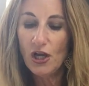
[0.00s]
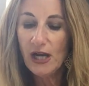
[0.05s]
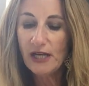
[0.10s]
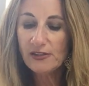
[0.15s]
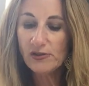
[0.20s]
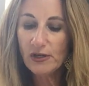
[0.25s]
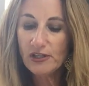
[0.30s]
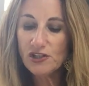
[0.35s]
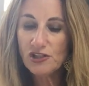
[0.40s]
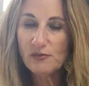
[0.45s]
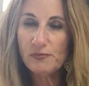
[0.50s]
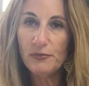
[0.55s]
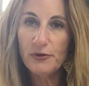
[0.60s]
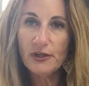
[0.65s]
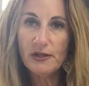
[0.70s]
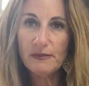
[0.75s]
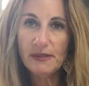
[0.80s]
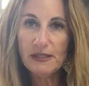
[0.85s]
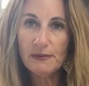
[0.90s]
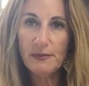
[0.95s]
And so I just
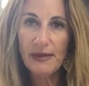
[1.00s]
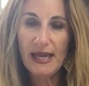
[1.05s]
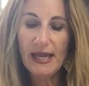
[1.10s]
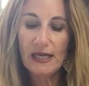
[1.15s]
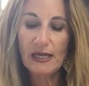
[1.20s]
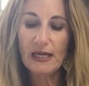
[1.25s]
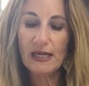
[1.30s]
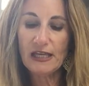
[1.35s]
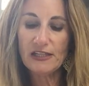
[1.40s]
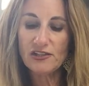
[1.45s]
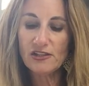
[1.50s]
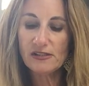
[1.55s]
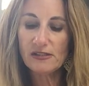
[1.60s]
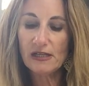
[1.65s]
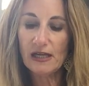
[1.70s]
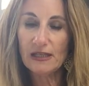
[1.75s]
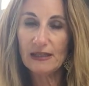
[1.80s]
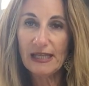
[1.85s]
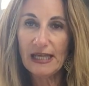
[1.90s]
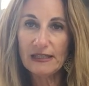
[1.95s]
put them in the pan, and
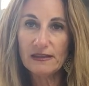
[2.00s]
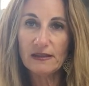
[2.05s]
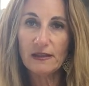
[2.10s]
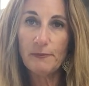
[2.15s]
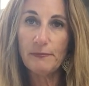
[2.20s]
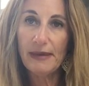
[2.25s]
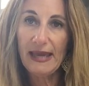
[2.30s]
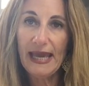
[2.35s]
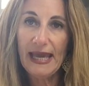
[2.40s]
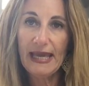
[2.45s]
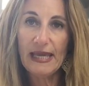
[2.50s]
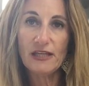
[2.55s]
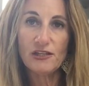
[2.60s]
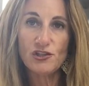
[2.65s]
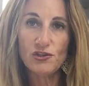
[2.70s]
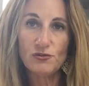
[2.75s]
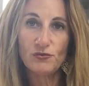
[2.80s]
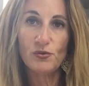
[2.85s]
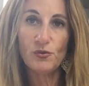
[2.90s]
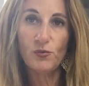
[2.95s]
I let the
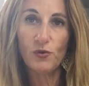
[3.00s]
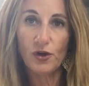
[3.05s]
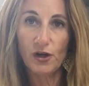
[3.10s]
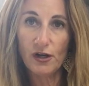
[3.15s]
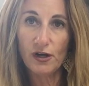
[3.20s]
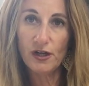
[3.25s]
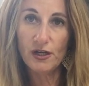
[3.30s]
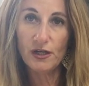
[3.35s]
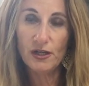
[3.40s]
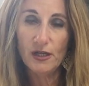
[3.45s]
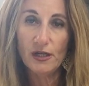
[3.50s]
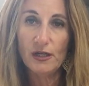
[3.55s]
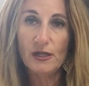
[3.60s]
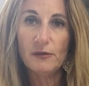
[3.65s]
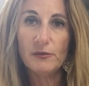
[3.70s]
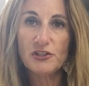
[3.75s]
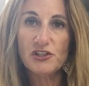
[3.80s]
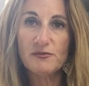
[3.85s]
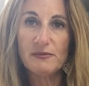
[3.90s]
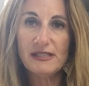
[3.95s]
pan do the work,
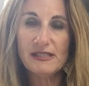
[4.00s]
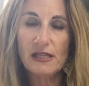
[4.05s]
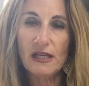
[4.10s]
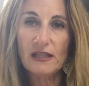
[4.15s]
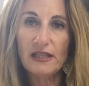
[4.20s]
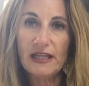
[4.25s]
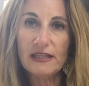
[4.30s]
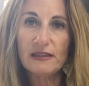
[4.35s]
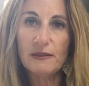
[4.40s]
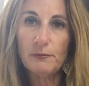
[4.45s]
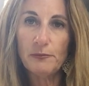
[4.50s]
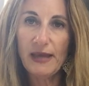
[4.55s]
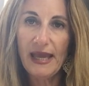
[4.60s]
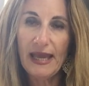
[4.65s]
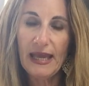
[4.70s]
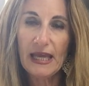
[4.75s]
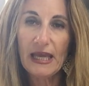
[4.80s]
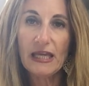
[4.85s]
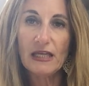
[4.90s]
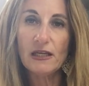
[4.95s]
which means I let the
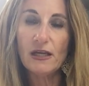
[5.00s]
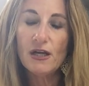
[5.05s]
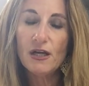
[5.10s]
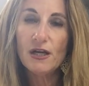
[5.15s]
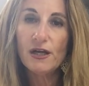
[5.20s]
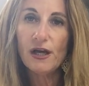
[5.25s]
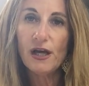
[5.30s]
pan